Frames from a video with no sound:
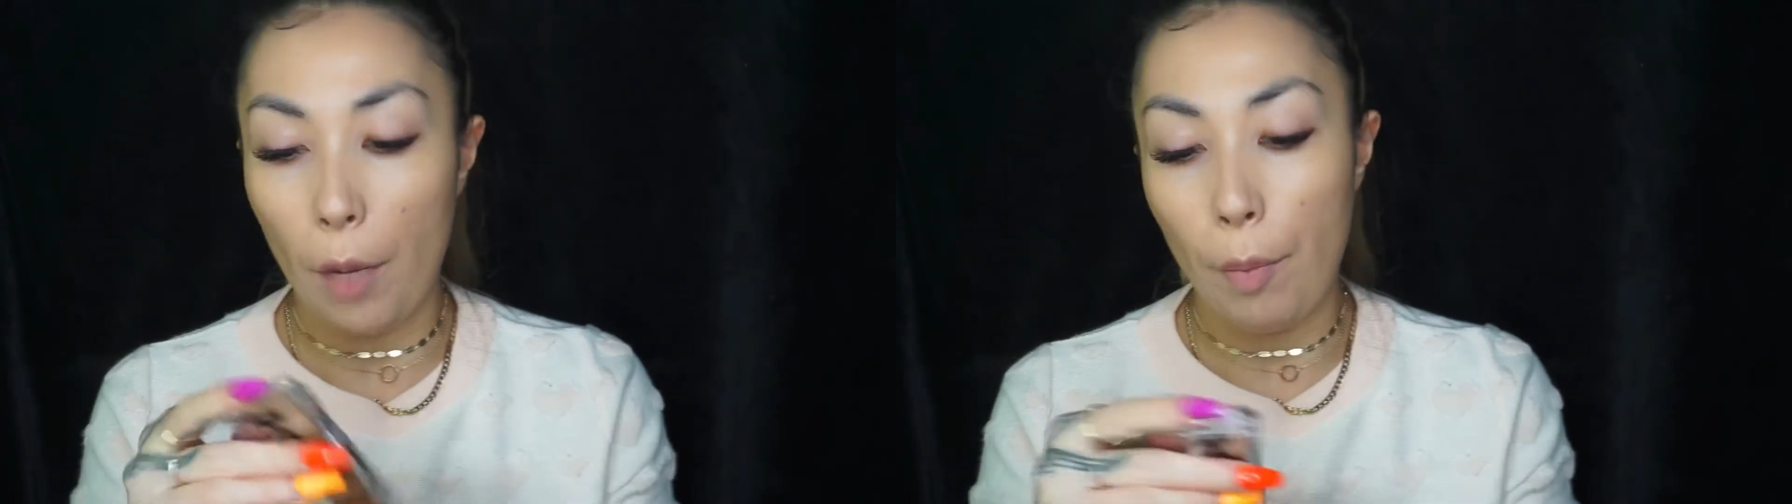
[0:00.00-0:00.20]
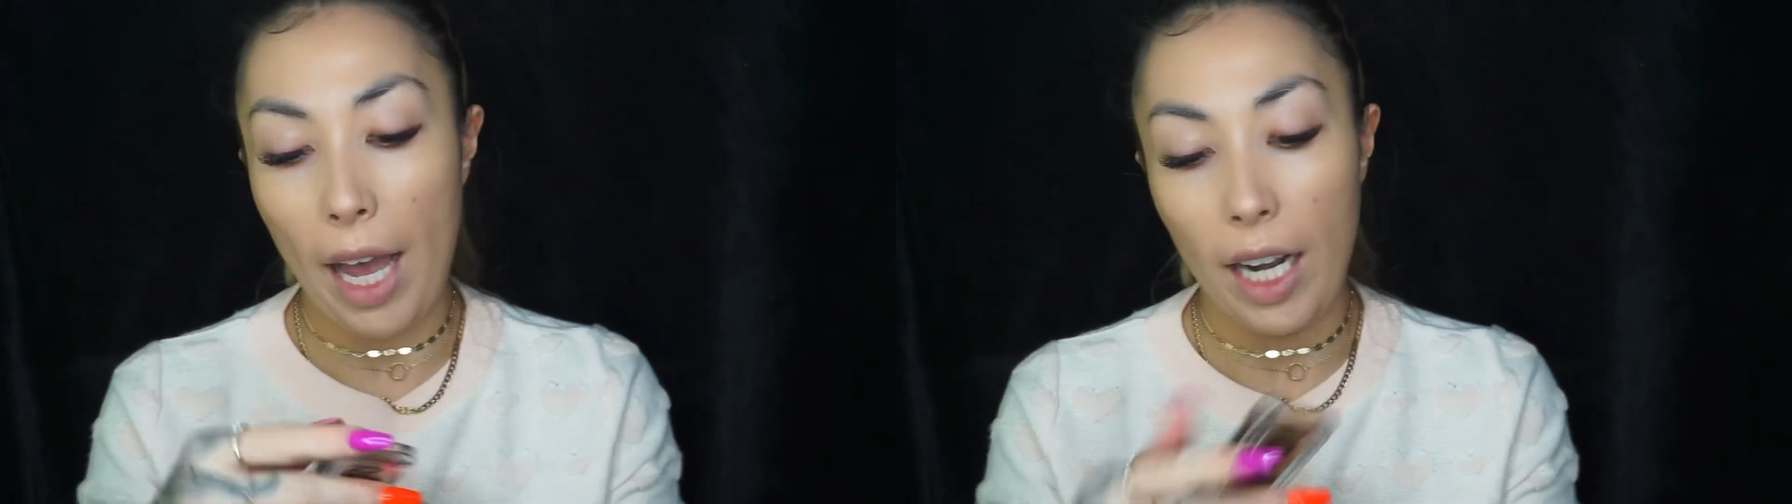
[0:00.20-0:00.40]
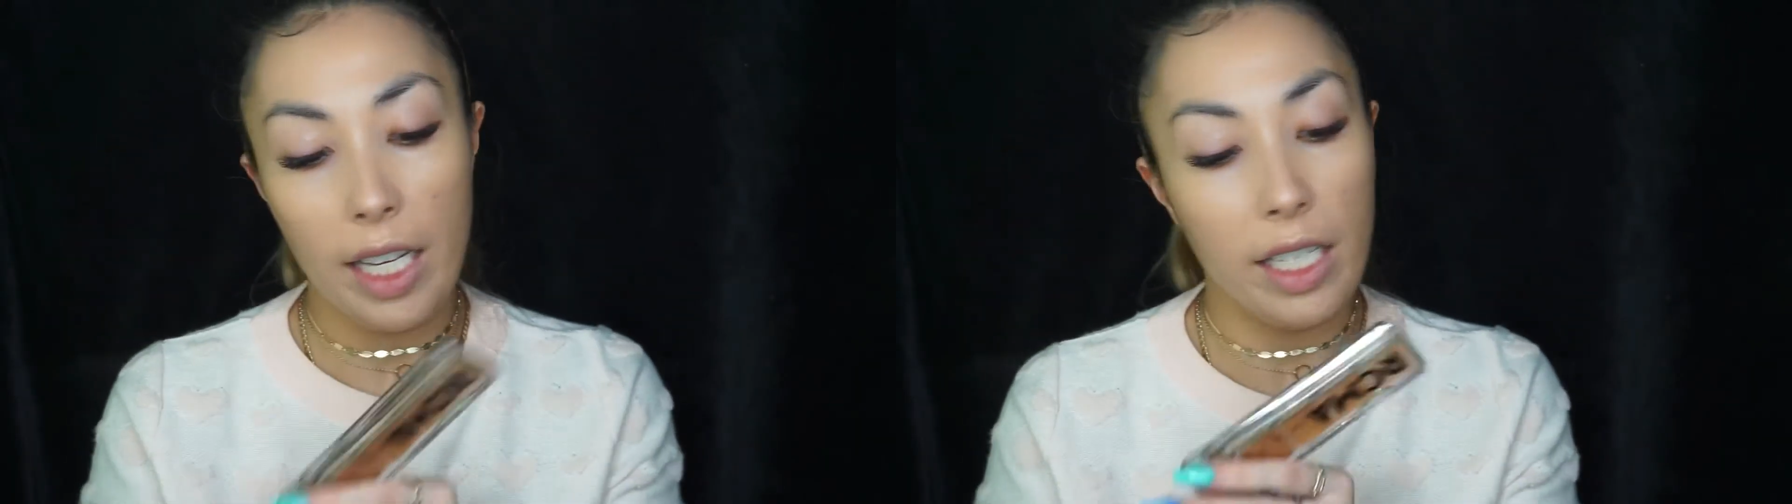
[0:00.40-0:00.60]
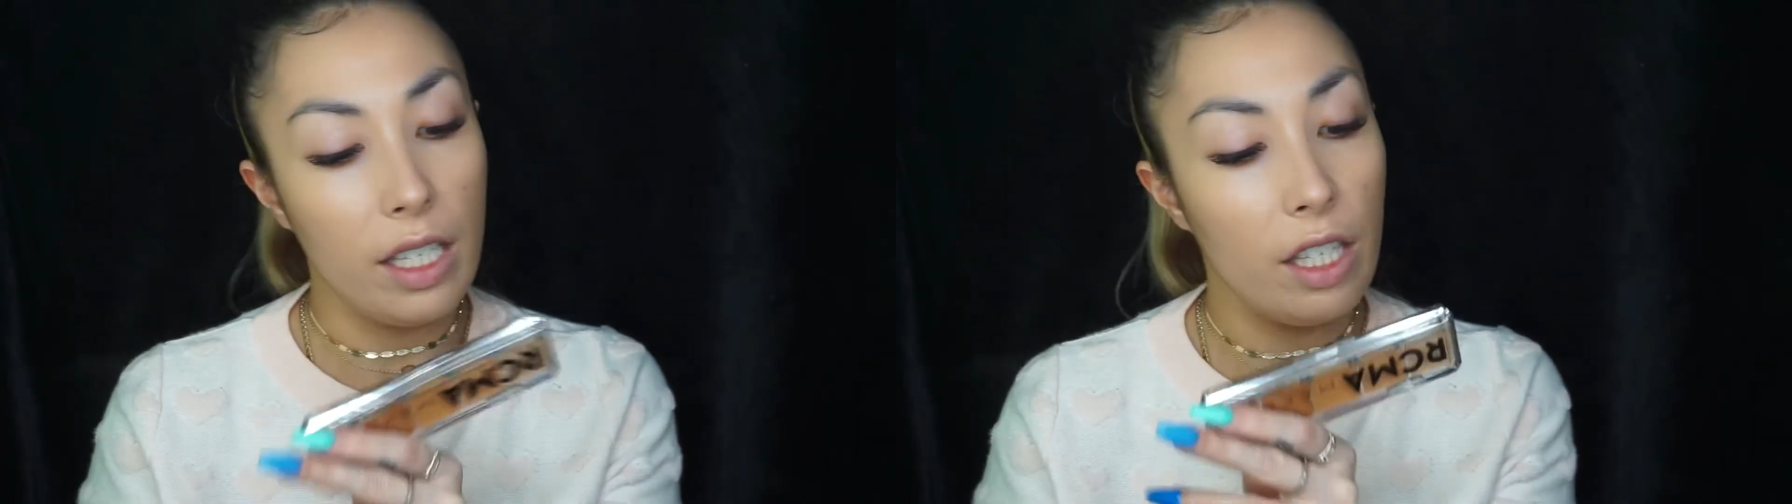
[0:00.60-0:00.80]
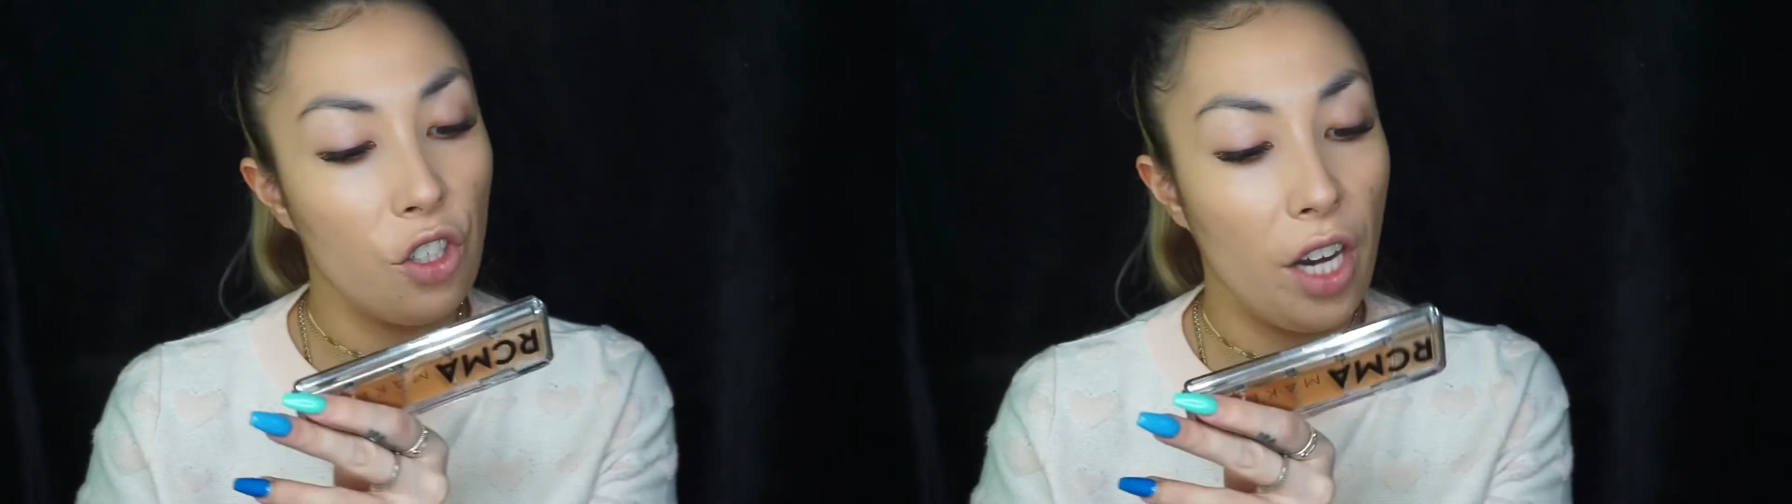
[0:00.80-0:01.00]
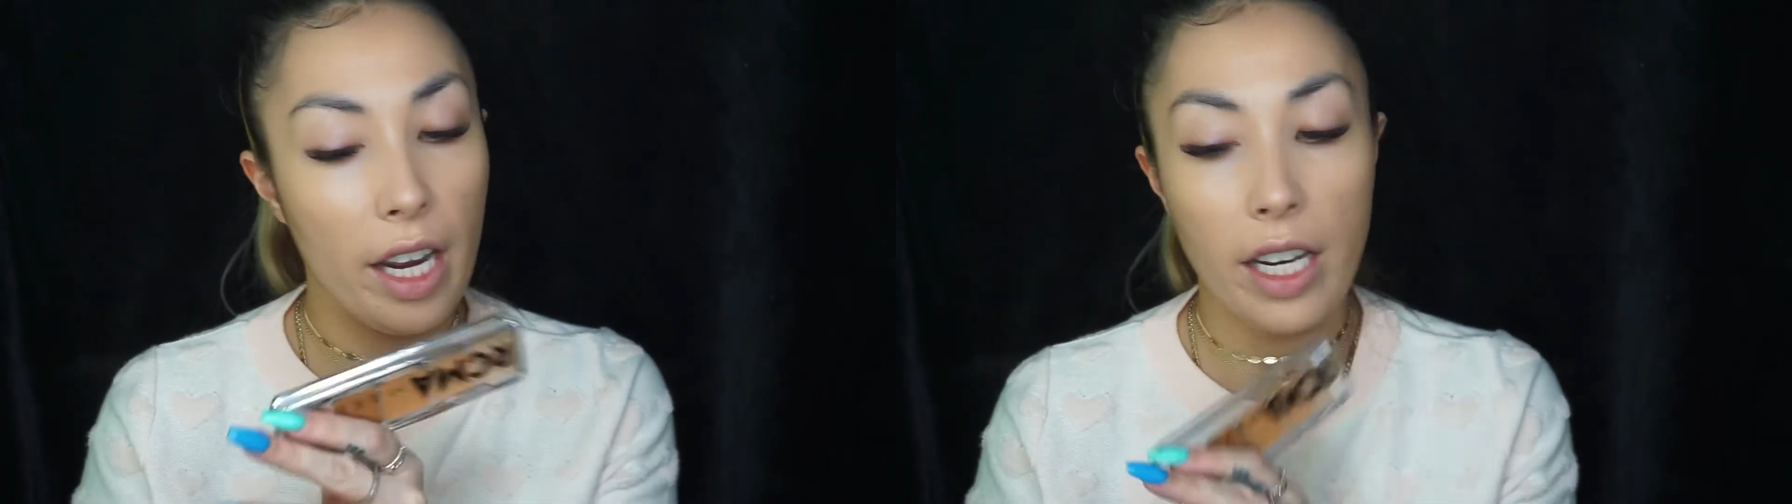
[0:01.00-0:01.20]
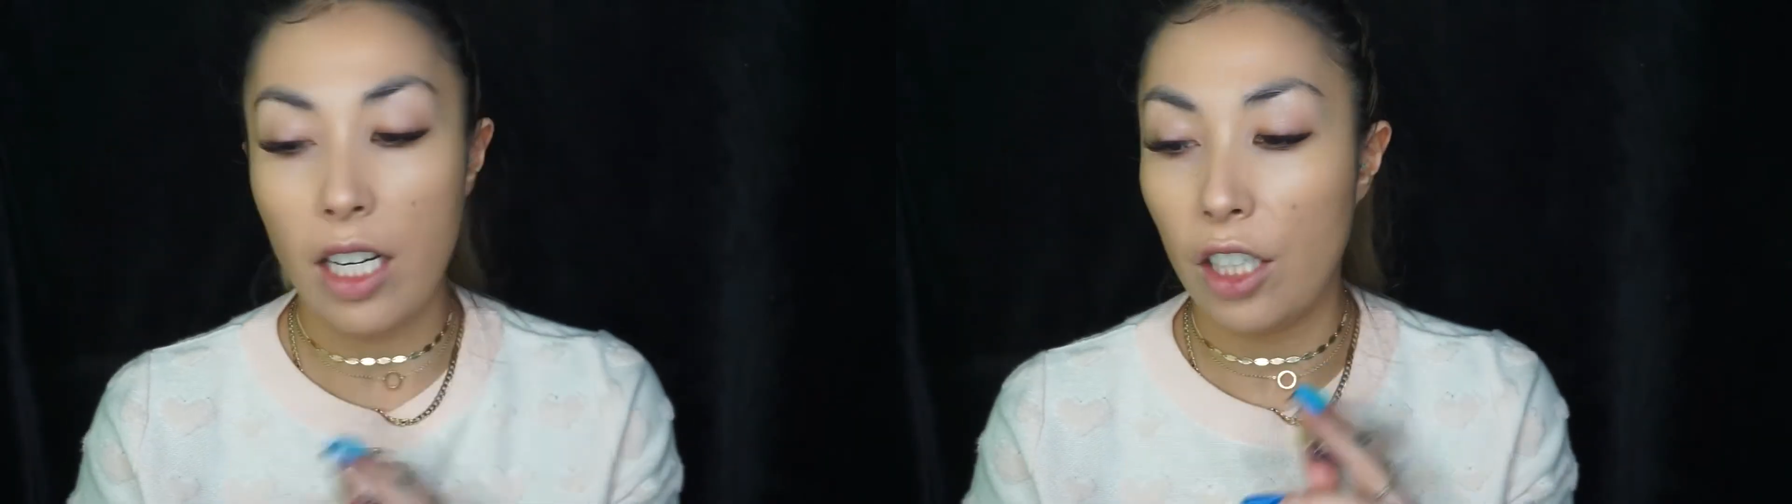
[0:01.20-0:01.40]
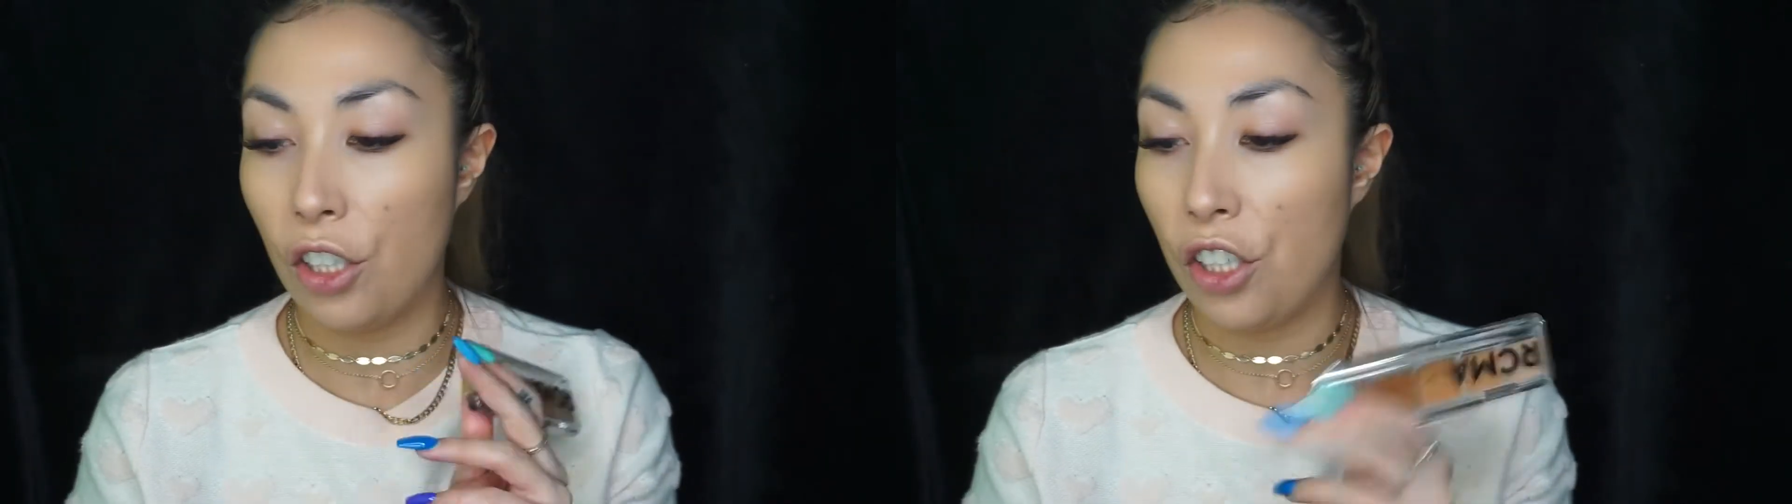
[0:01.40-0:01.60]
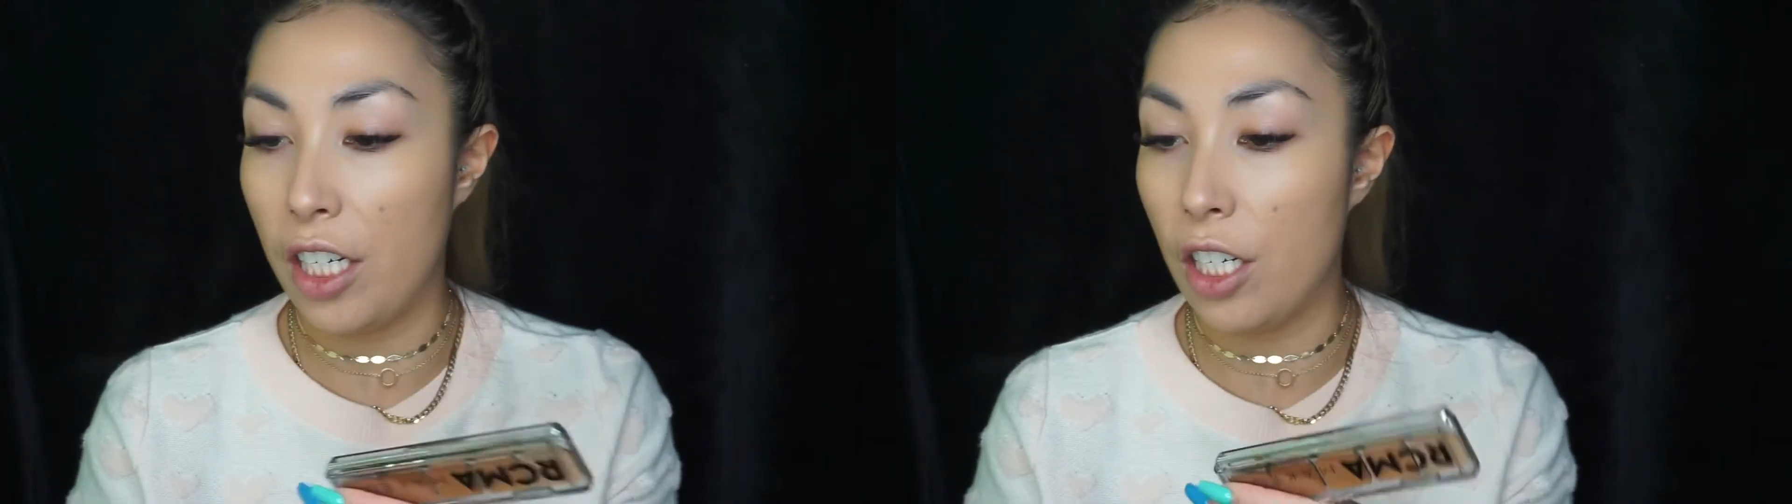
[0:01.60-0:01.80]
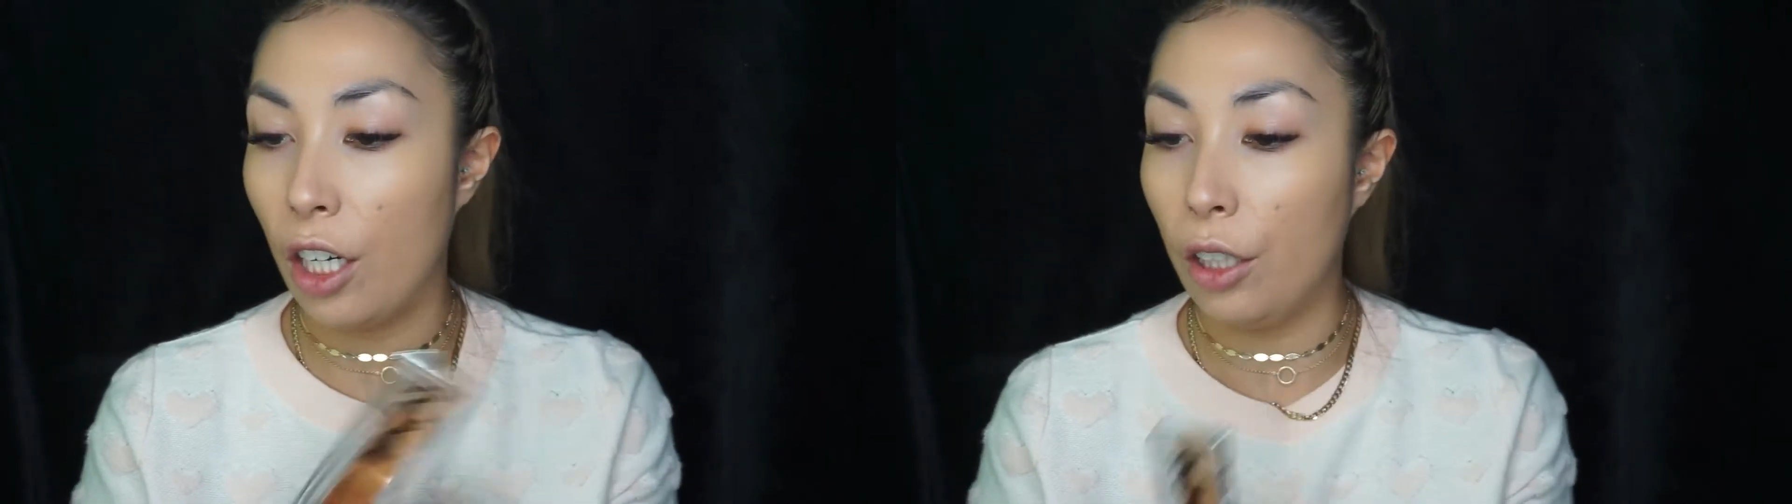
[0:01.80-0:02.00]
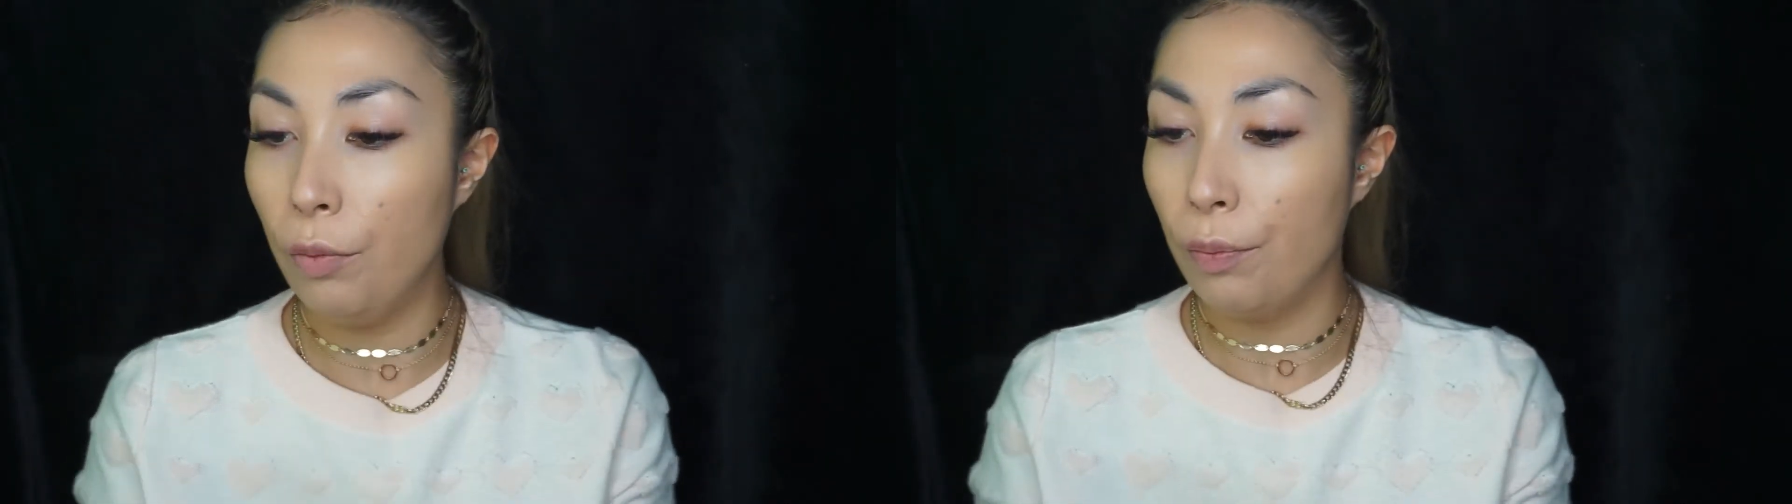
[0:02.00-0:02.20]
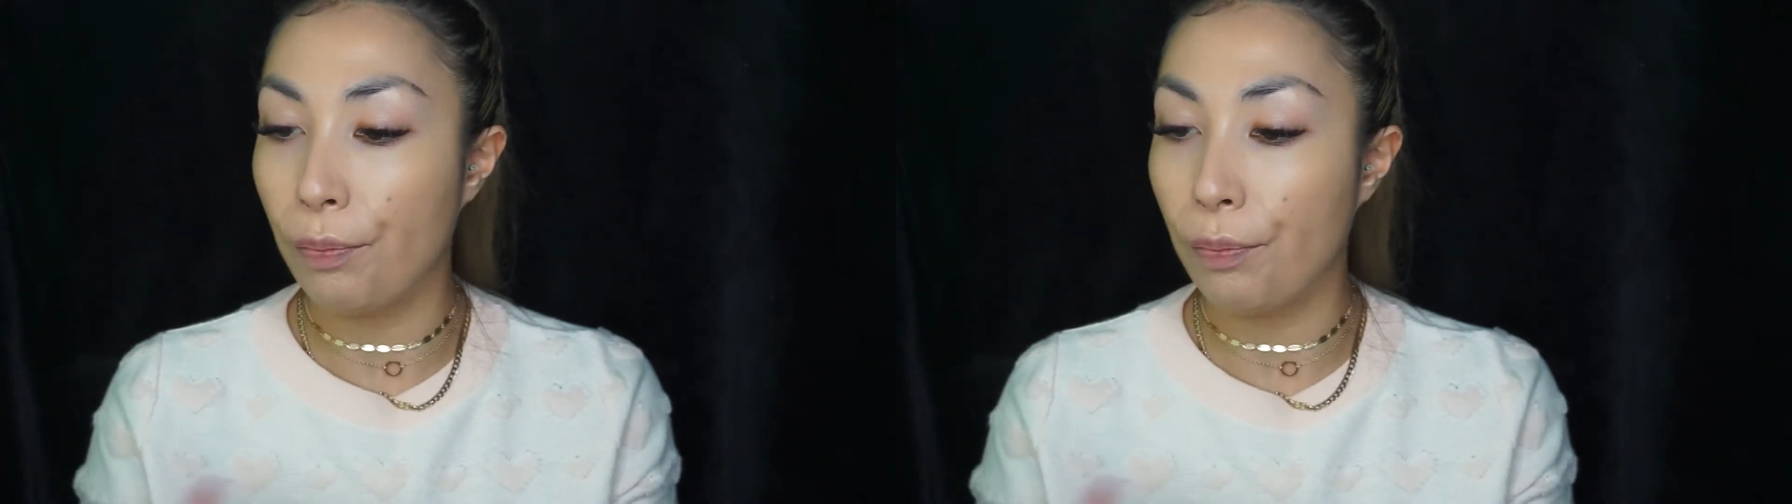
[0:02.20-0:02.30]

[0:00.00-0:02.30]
palette is in the shade Shinto.